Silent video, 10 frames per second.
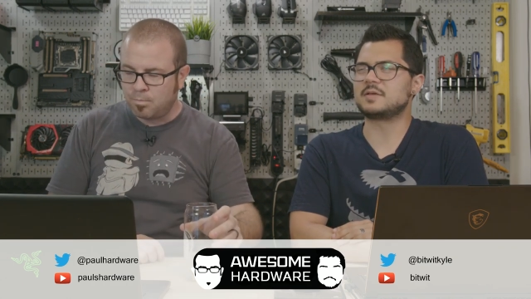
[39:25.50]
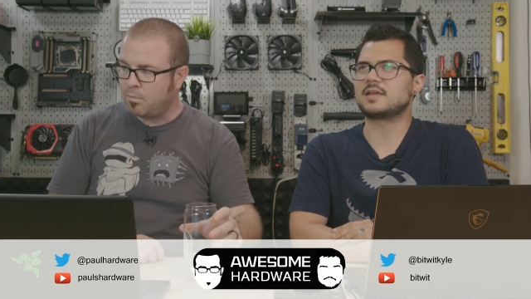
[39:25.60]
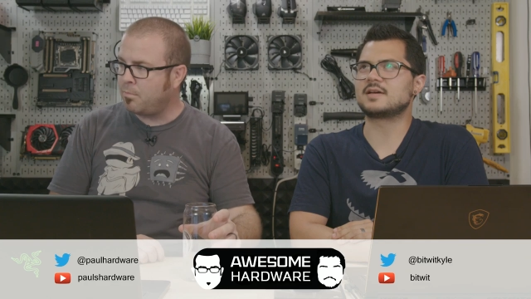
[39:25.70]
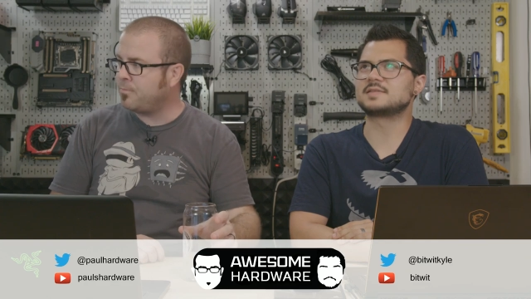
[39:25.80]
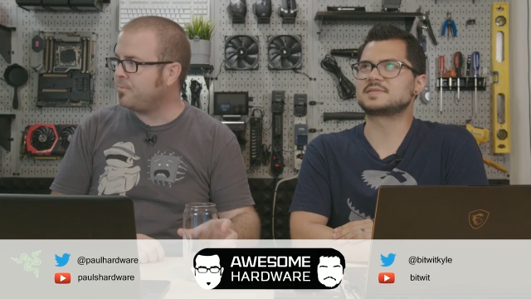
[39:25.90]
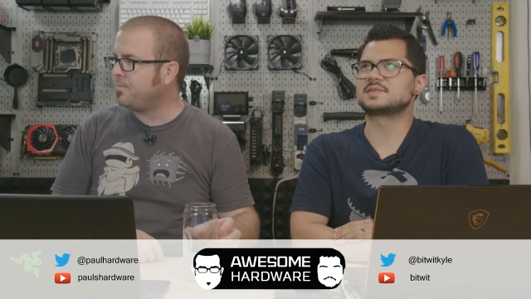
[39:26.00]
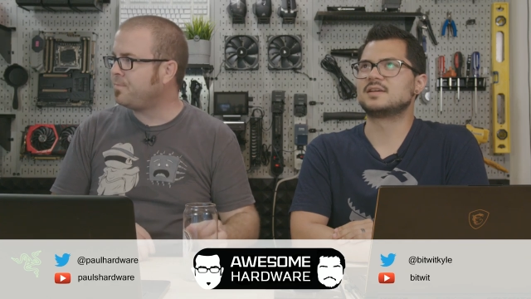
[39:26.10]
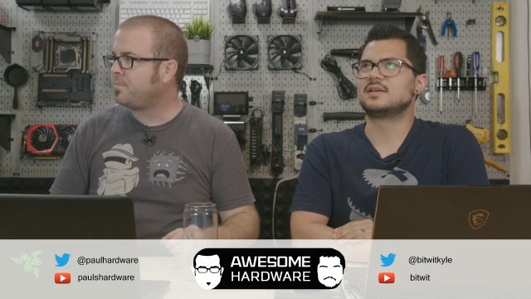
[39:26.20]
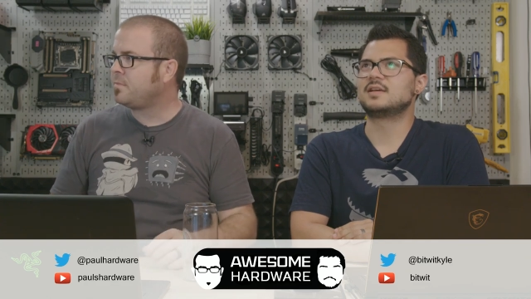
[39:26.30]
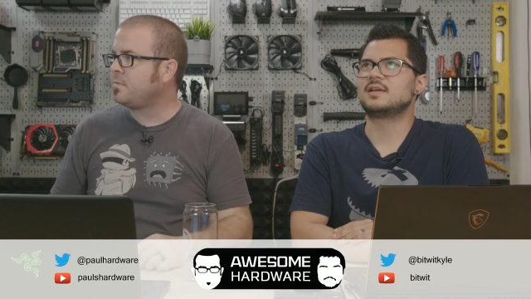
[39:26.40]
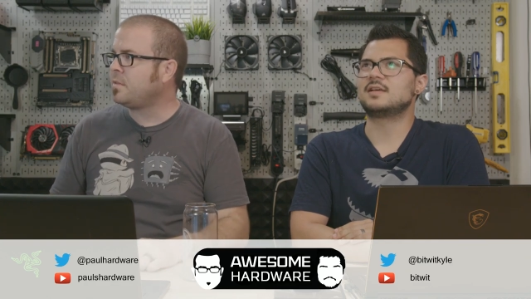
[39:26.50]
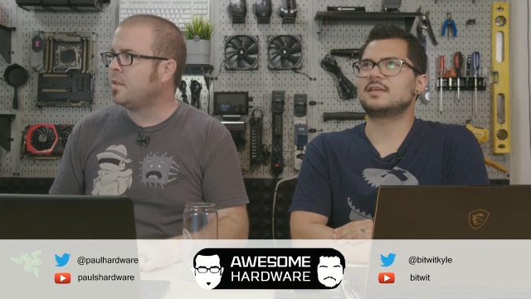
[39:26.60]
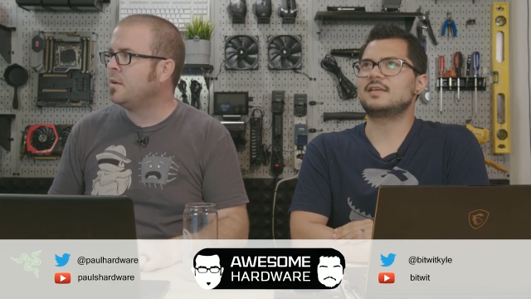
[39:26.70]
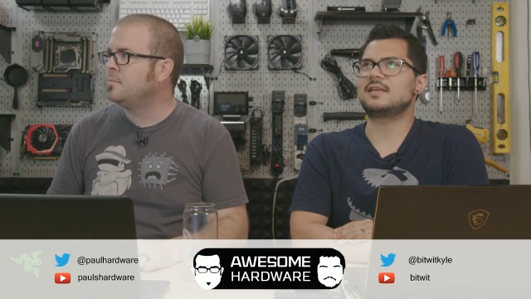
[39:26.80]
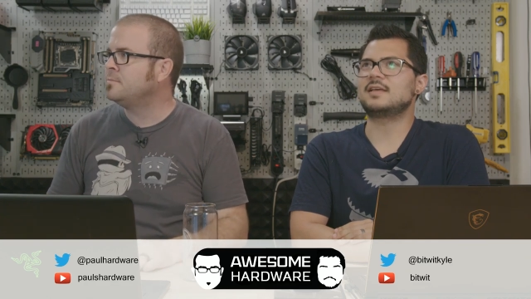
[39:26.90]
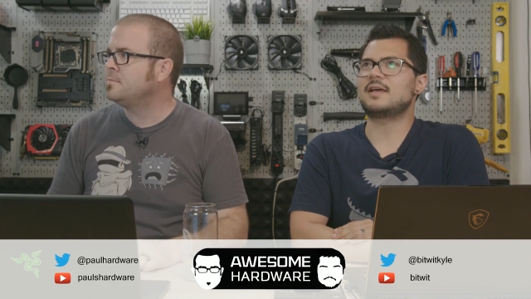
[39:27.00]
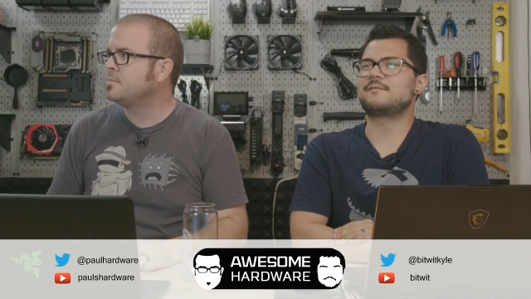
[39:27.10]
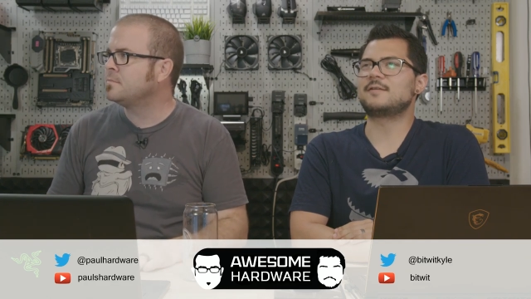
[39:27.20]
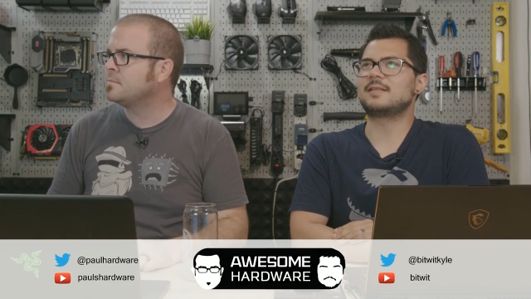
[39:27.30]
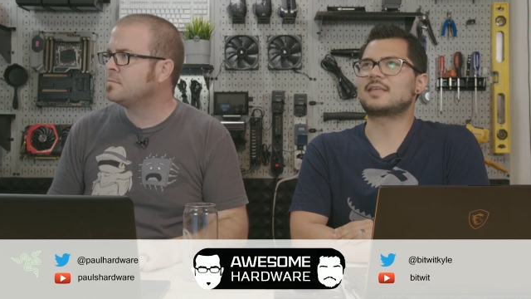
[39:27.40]
Speaker 1: because. I
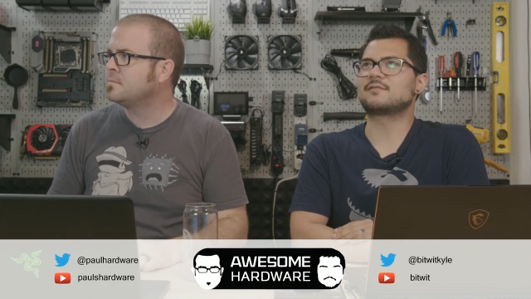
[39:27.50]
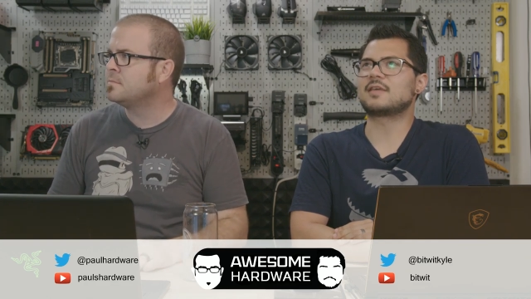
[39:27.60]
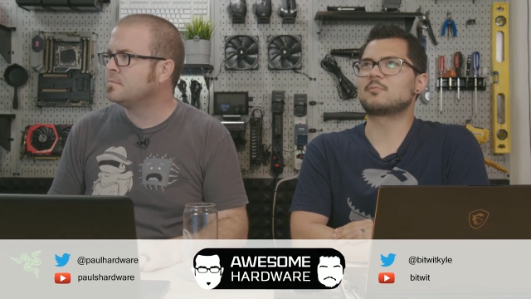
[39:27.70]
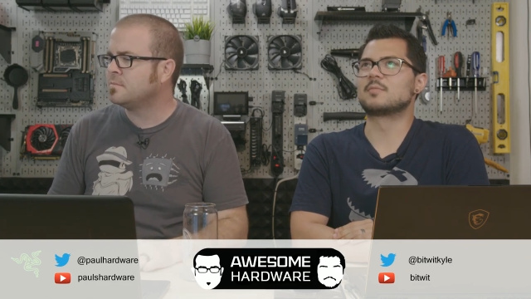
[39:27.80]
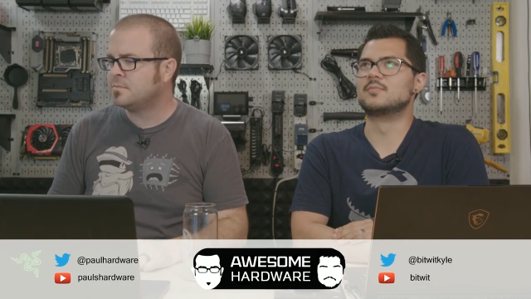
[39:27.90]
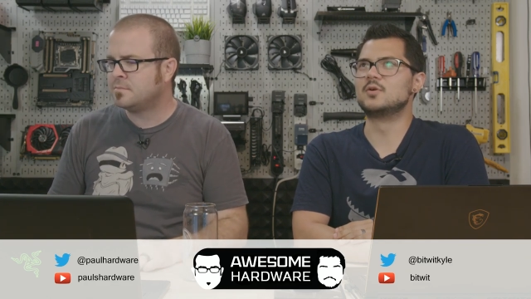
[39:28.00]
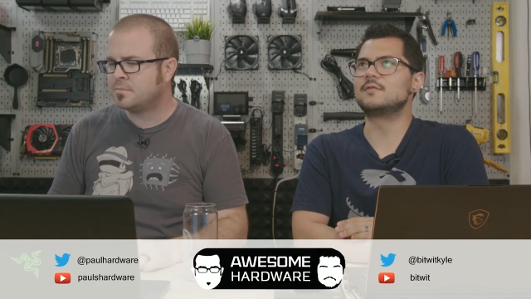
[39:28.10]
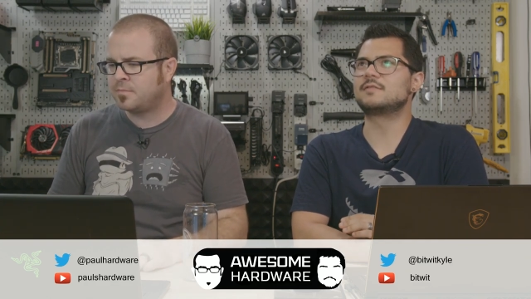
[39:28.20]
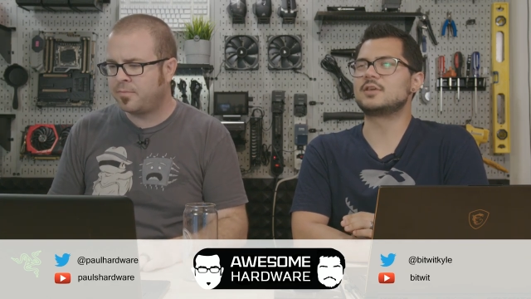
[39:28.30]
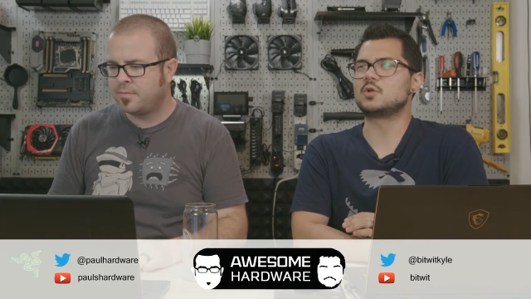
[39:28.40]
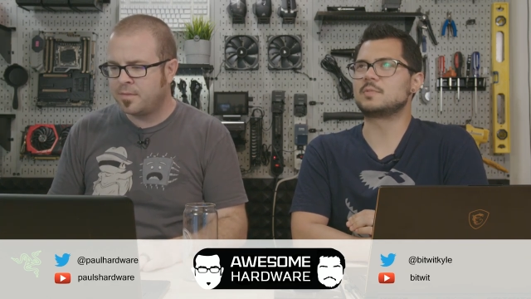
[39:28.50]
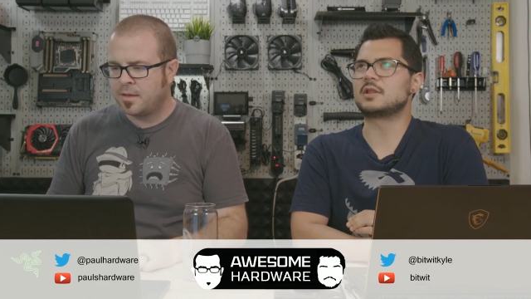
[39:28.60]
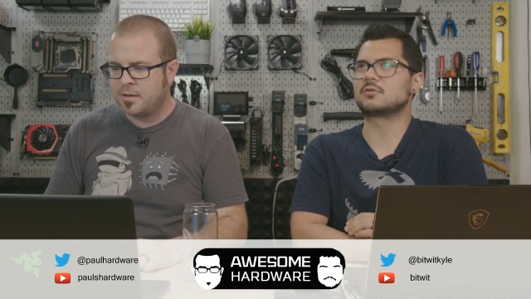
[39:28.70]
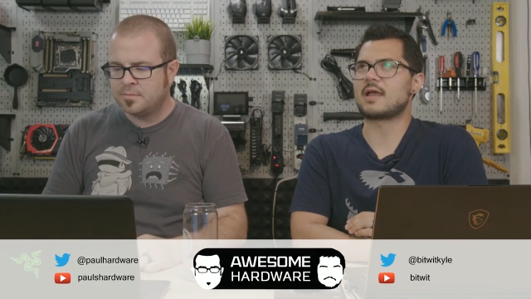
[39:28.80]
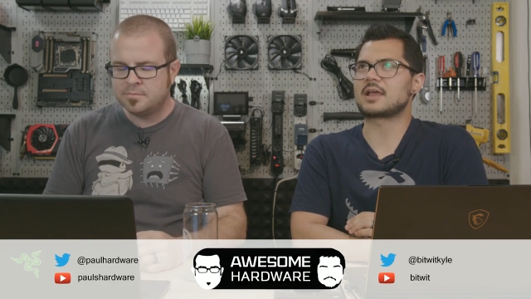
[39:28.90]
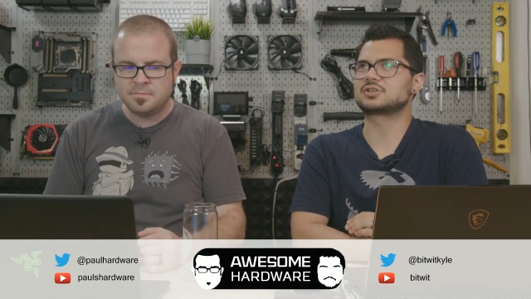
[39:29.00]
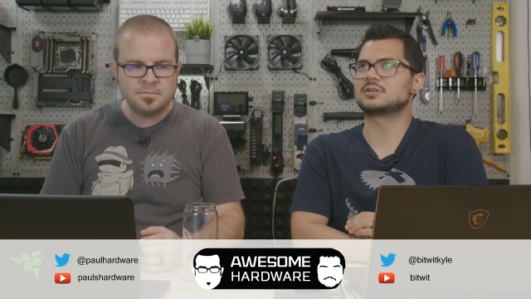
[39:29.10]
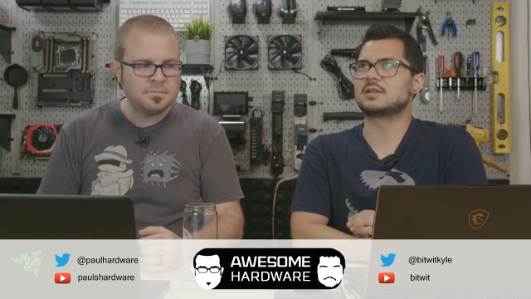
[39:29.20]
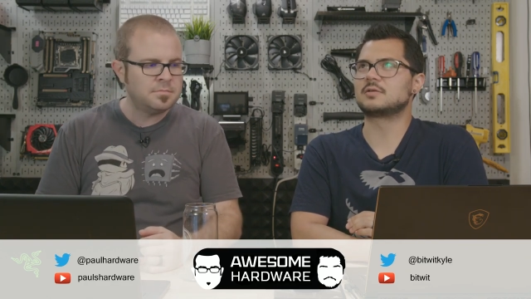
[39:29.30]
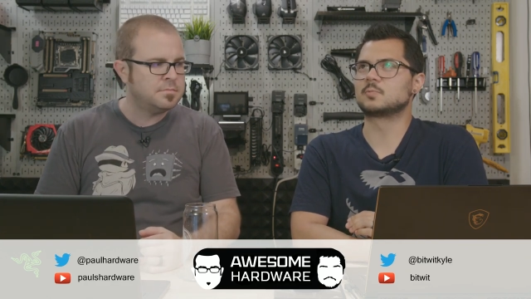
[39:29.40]
feel like if they removed the human
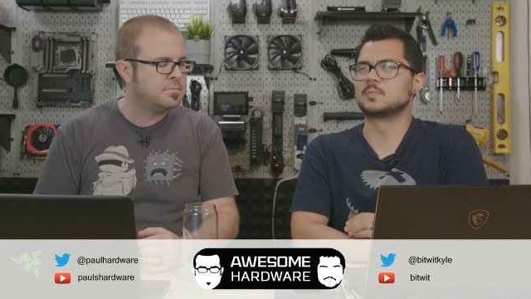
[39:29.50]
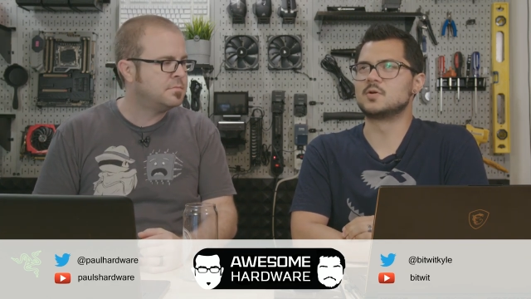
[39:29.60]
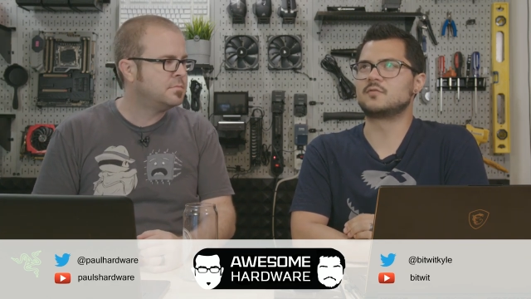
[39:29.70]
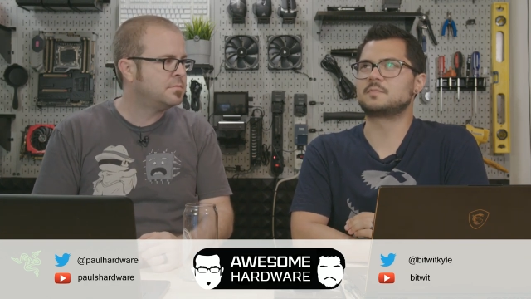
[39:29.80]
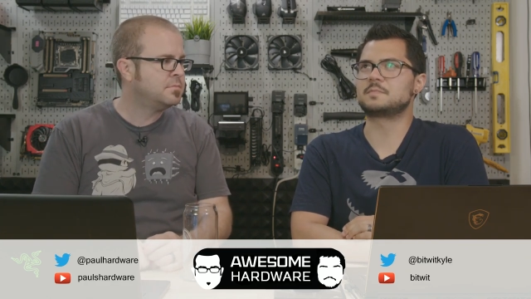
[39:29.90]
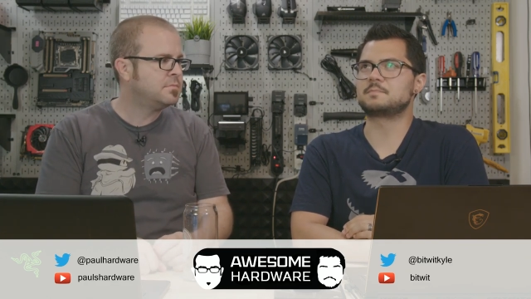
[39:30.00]
interaction and removed